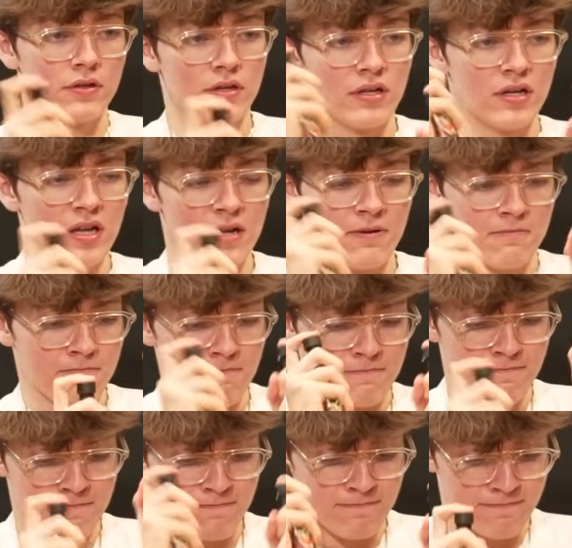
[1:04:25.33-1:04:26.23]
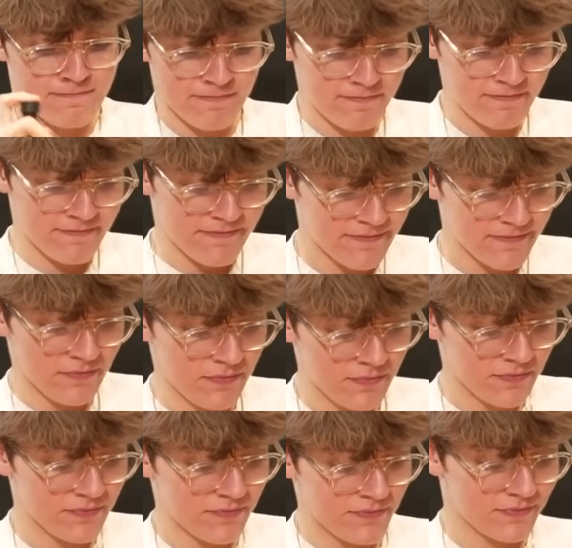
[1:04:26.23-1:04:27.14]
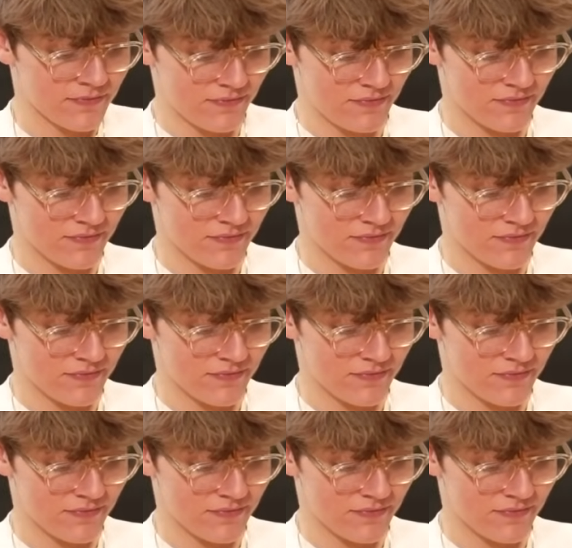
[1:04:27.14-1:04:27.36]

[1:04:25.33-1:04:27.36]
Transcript: They've been in the cupboard since Tubbathon.